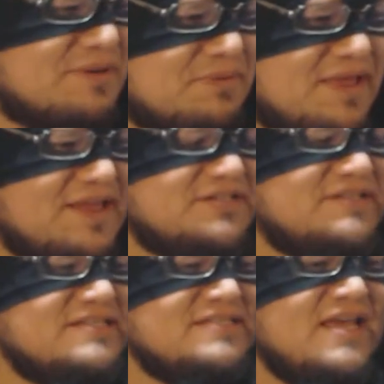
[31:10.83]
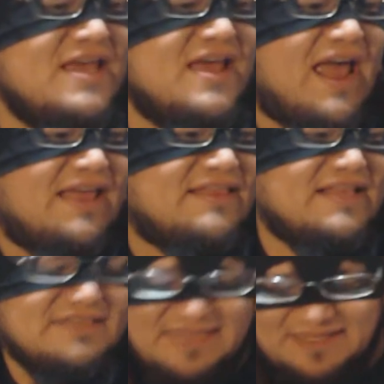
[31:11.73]
were going to play into this,
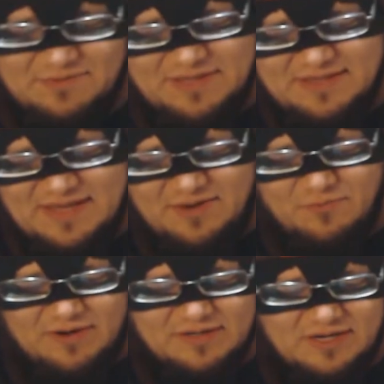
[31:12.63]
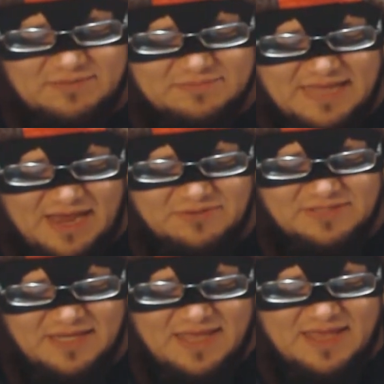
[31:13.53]
and that's exactly what they did. Ronda comes
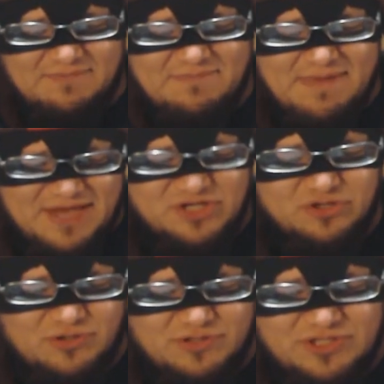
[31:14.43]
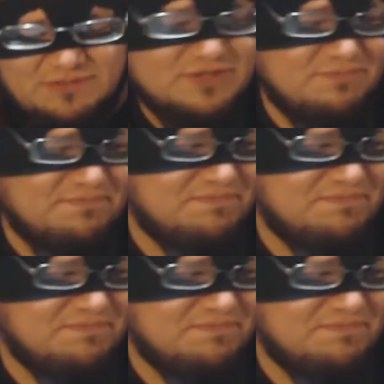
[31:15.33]
out, makes sure she